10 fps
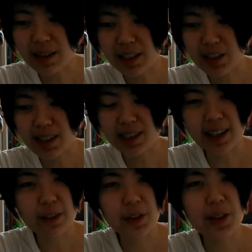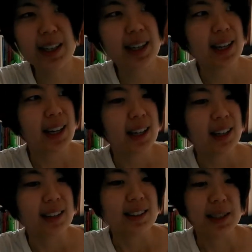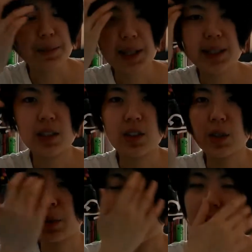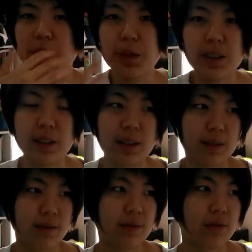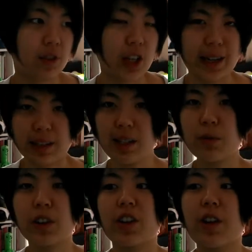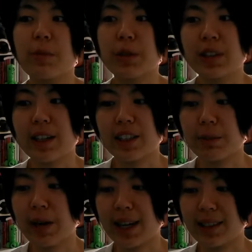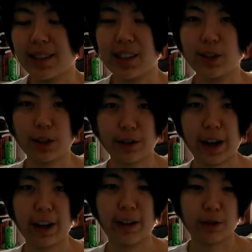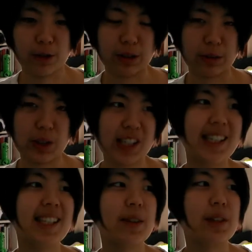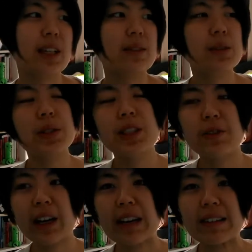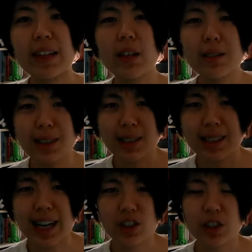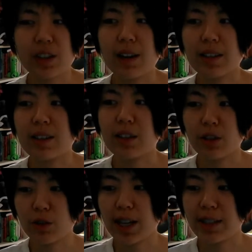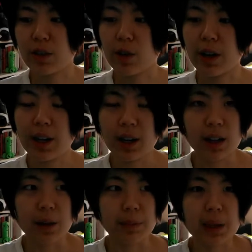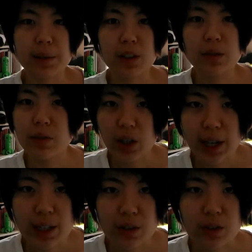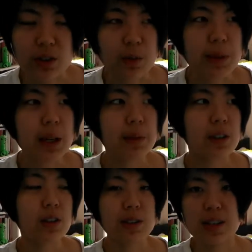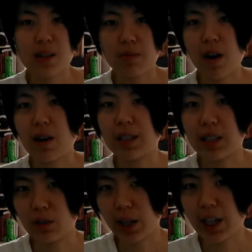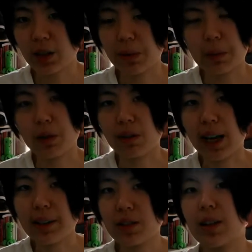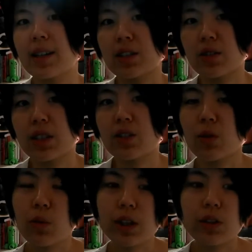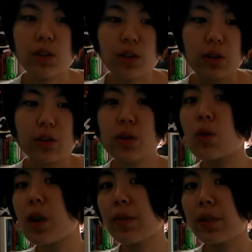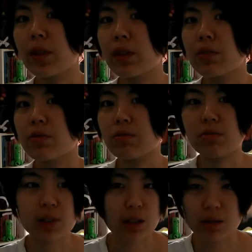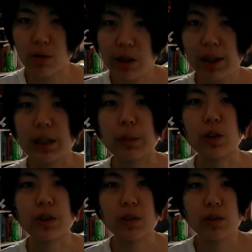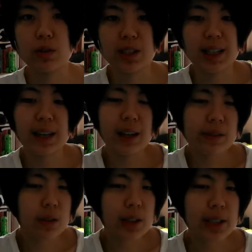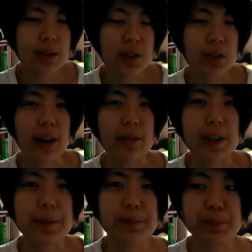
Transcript: It's just like I feel like sometimes it's just we never really checked in with our productive practices or creative sort of routines, and we never really figure out like, oh, this is actually causing our stress, or maybe you changed, you know, maybe your sense of priorities changed, maybe your lifestyle has changed, and what used to work for you doesn't work anymore. So you just kind of have to look into that, right?